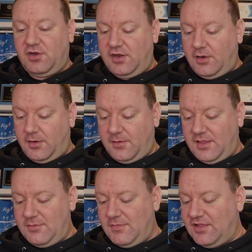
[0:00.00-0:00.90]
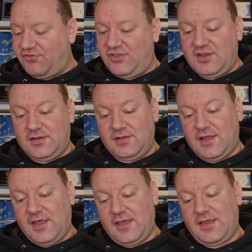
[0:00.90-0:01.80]
in here. It mentioned
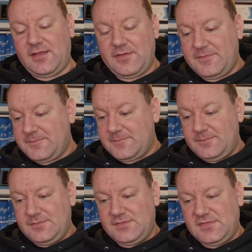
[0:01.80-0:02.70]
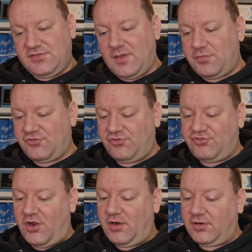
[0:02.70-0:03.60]
temperature
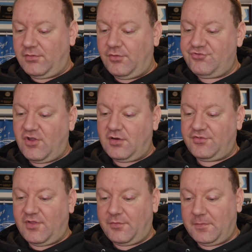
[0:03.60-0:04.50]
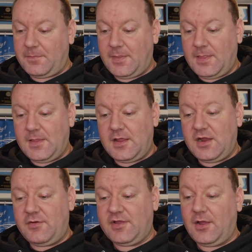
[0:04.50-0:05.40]
chart or growth chart or something.
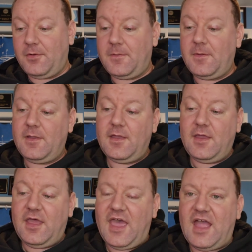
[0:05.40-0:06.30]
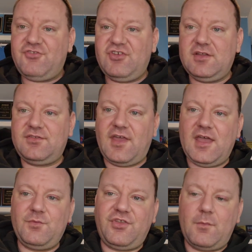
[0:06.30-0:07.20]
There we go. Hatching
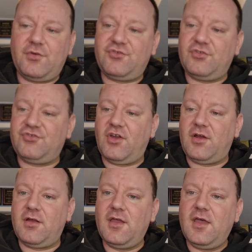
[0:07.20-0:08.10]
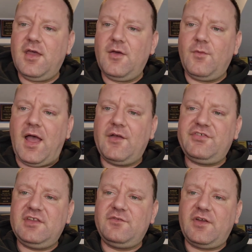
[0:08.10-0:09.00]
time temperature chart. I've
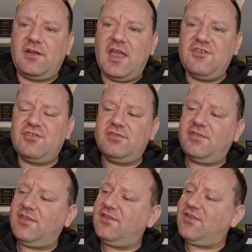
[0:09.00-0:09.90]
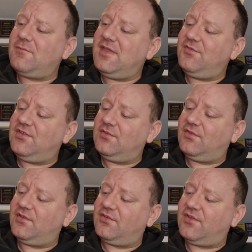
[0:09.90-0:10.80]
seen variations of this. I may have seen
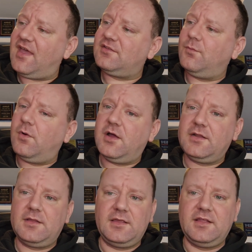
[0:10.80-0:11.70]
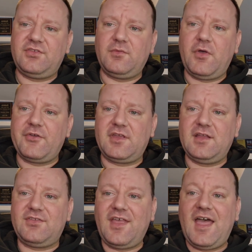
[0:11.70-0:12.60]
this exact one in some other
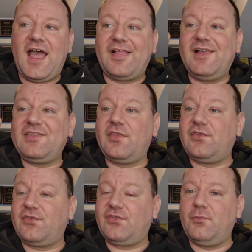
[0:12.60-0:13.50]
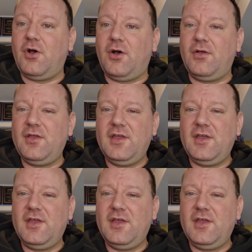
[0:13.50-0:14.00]
kits. I like that this is small.